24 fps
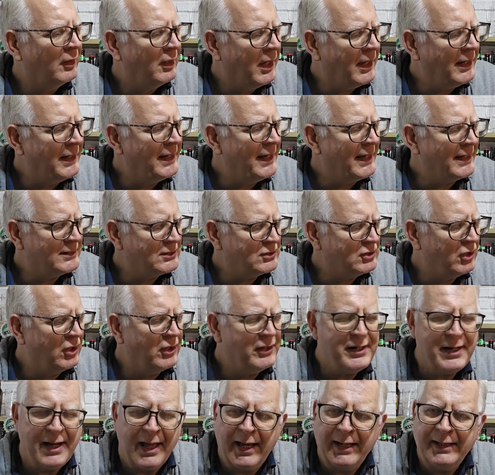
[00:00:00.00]
And it has got
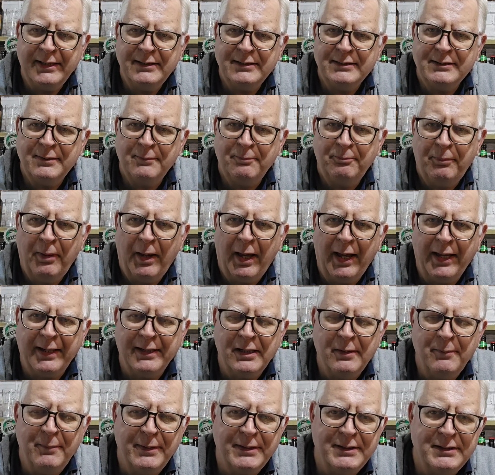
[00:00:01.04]
a nice
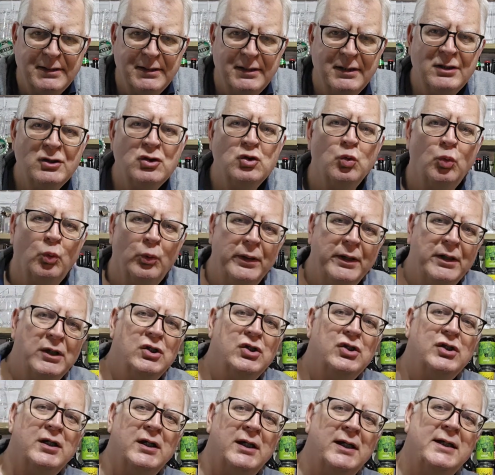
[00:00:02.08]
piney bitterness,
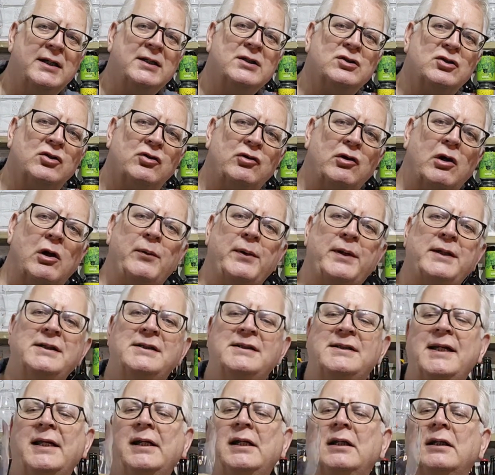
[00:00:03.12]
which is growing
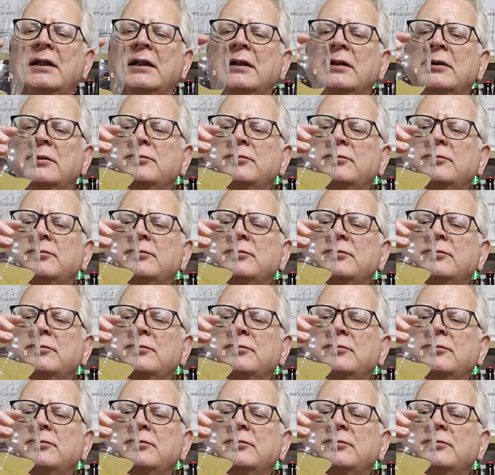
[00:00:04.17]
steadily.